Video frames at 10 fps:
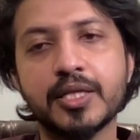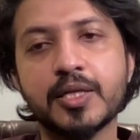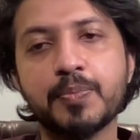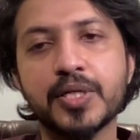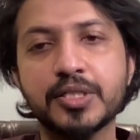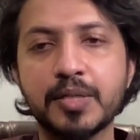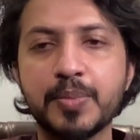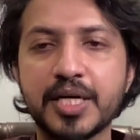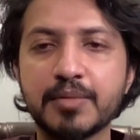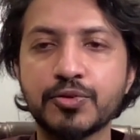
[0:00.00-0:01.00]
The person
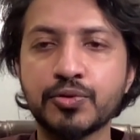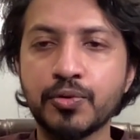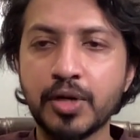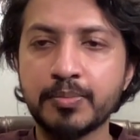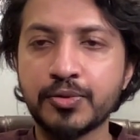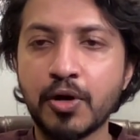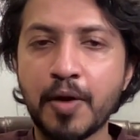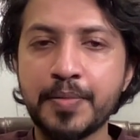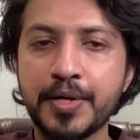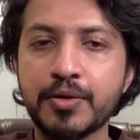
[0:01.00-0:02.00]
becomes so
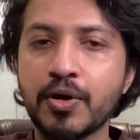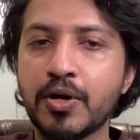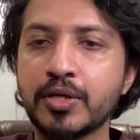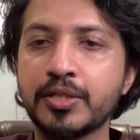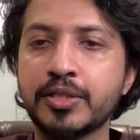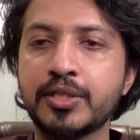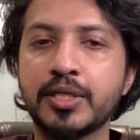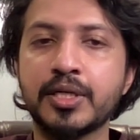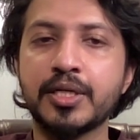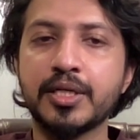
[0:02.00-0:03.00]
absorbed in God
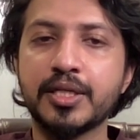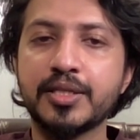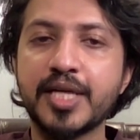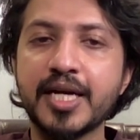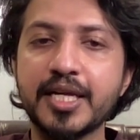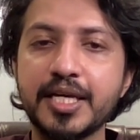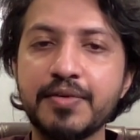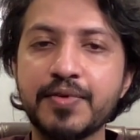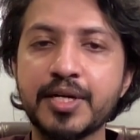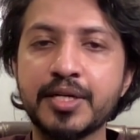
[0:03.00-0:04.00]
that
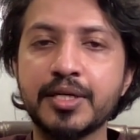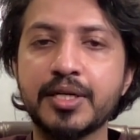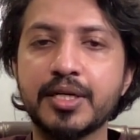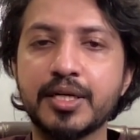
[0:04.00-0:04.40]
even